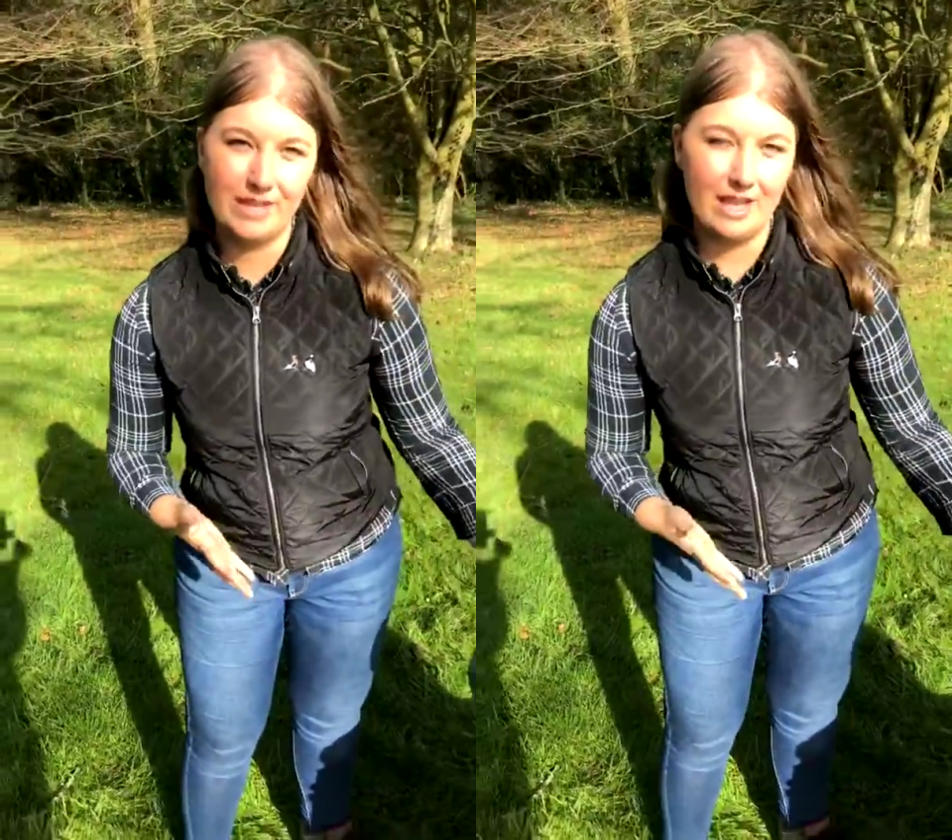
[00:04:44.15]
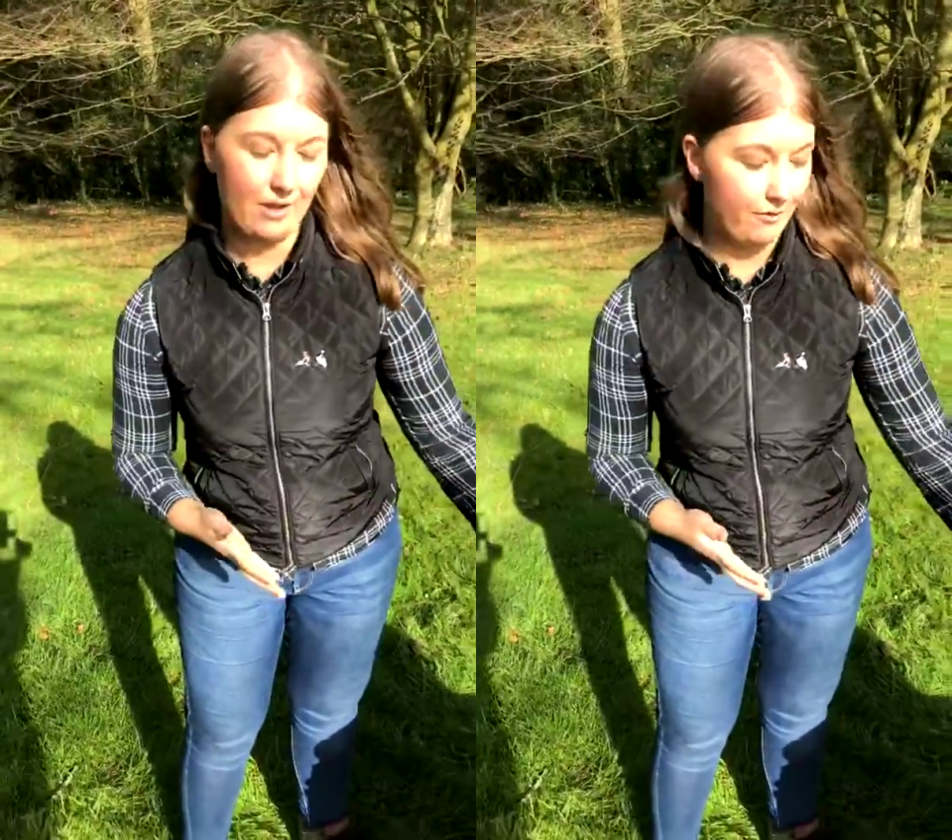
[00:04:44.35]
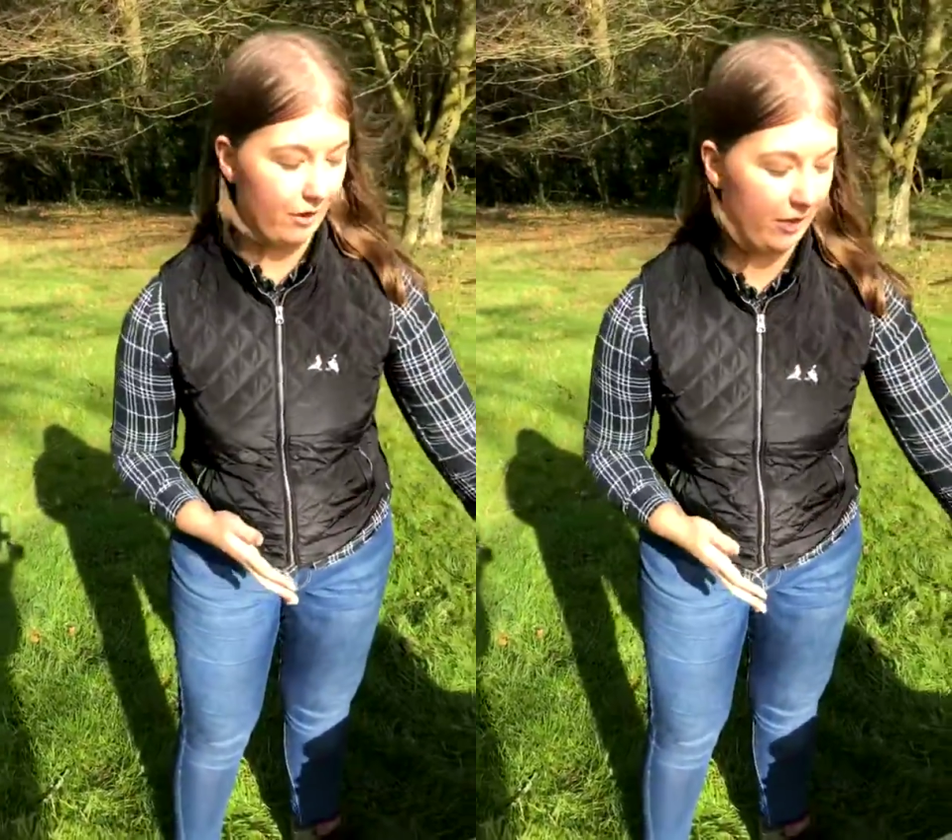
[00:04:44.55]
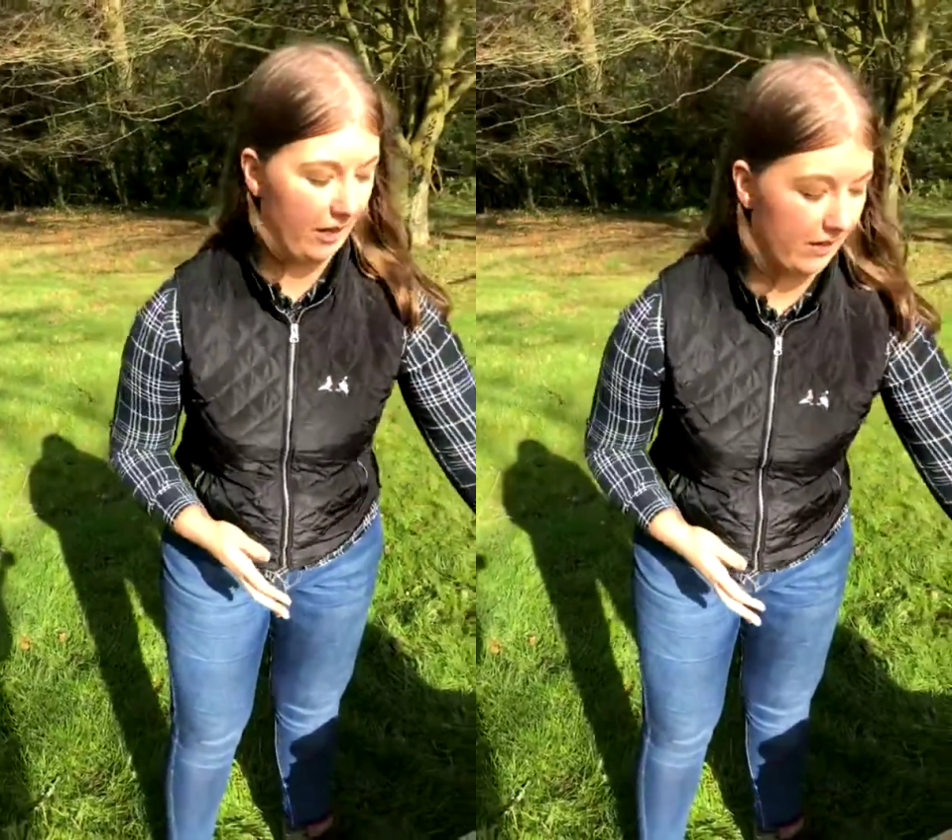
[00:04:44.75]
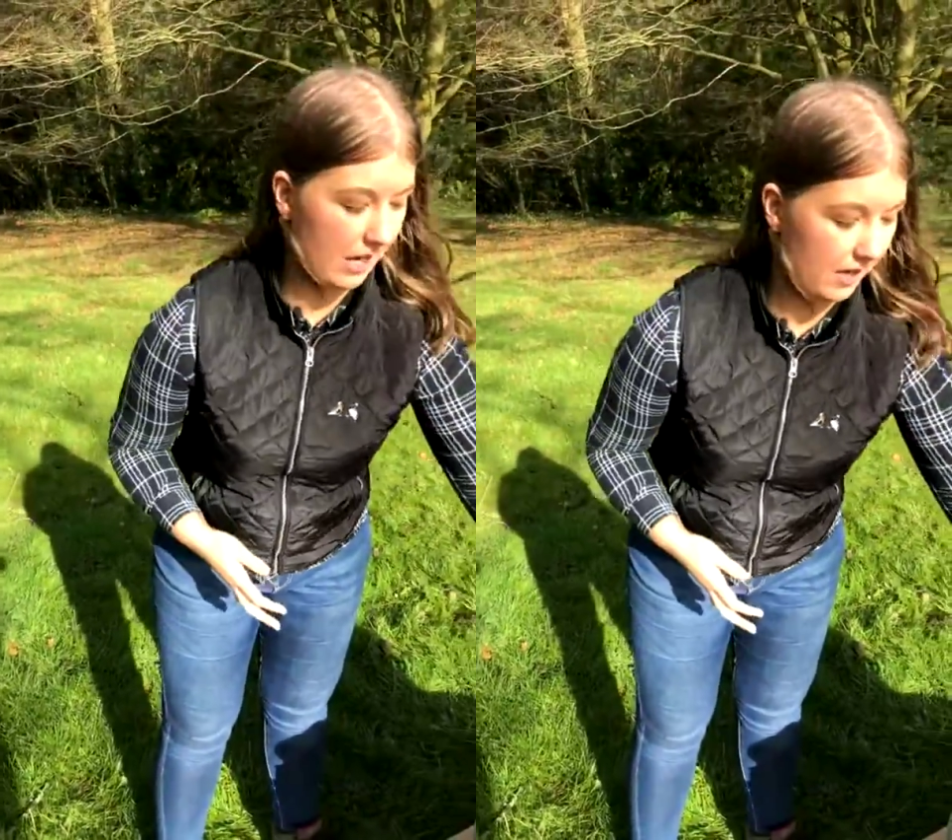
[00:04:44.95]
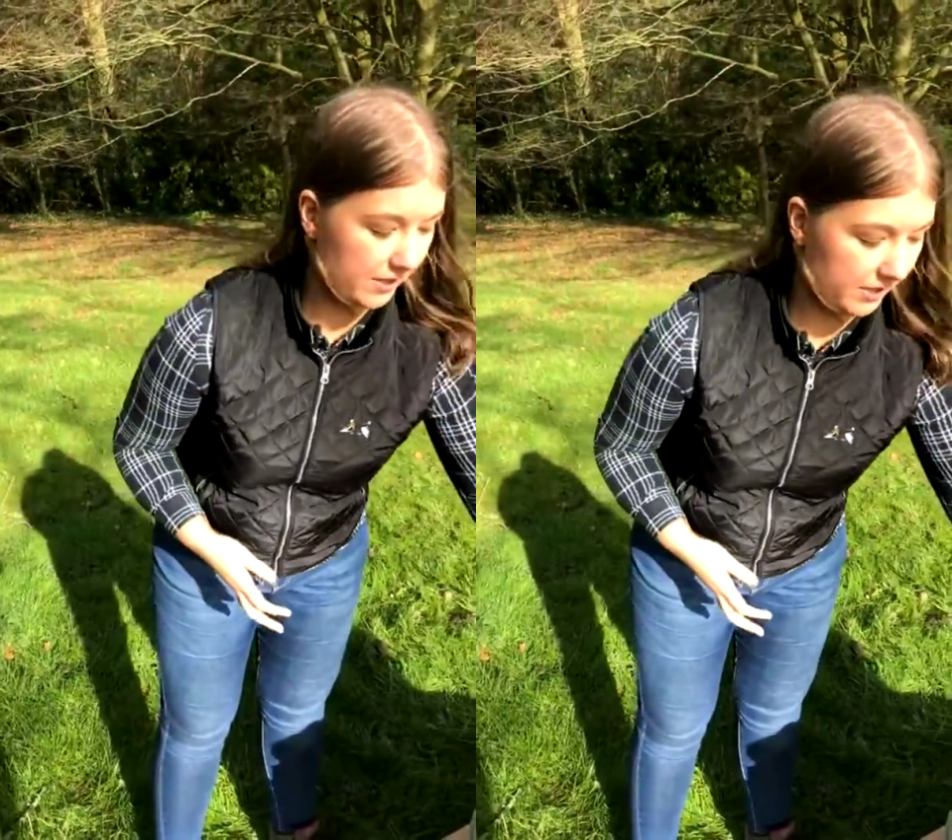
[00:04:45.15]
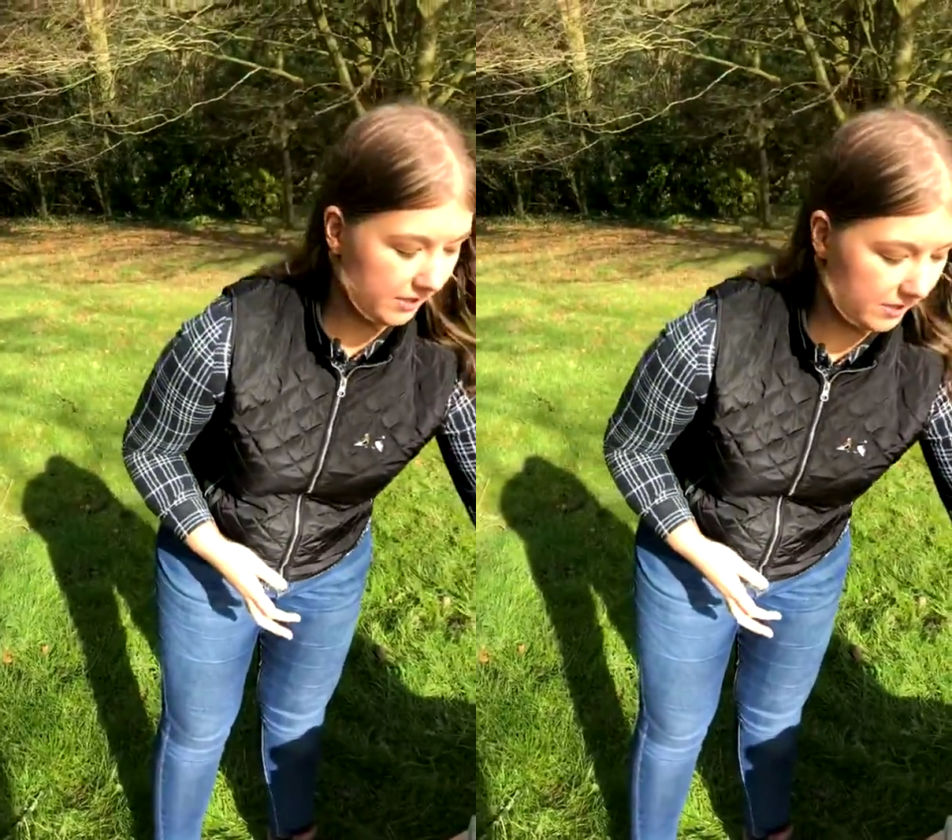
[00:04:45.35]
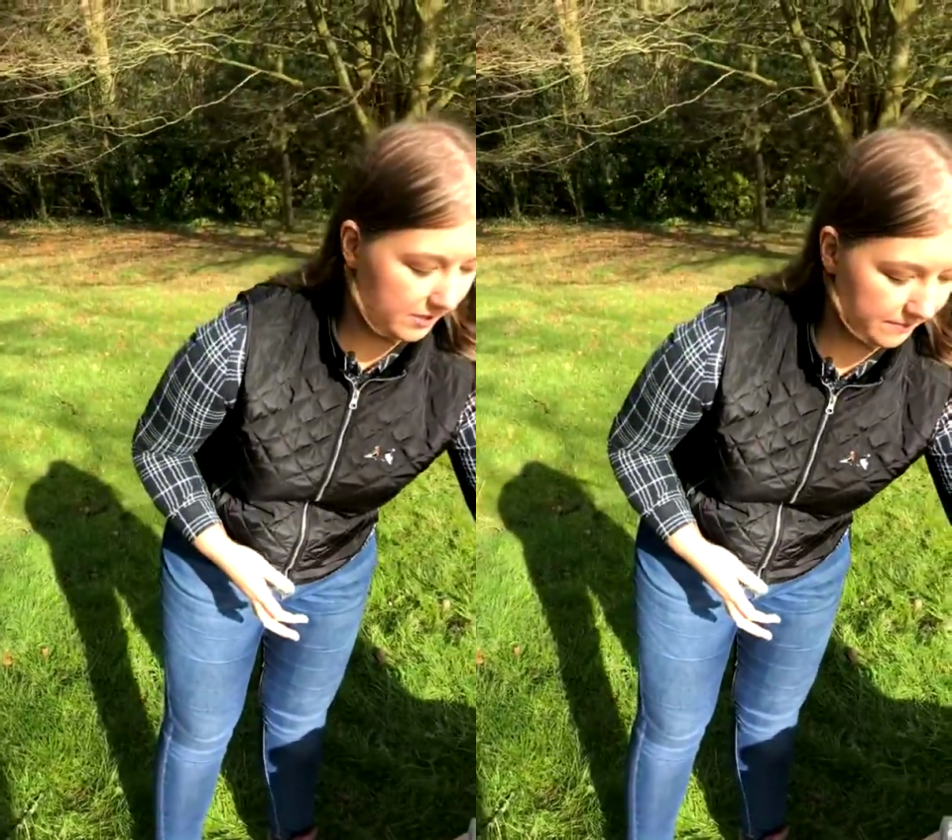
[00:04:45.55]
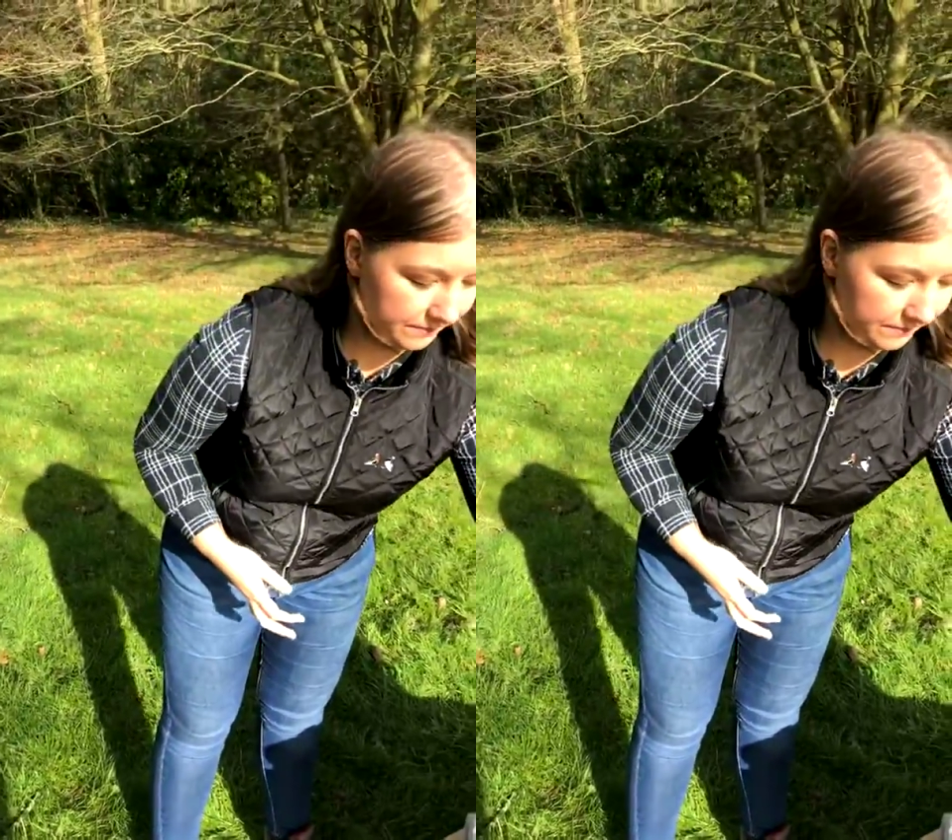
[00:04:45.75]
cater for in our gardens.